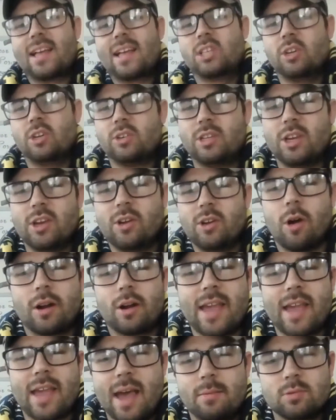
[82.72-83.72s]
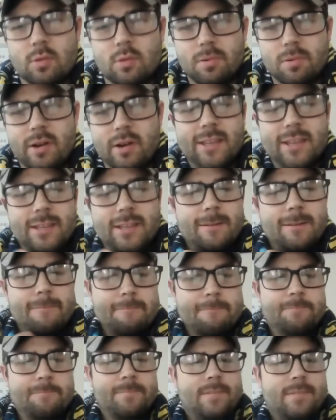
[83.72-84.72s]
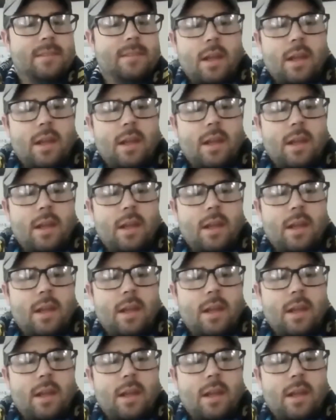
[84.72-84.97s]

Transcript: thing last year. Our plans were pretty dead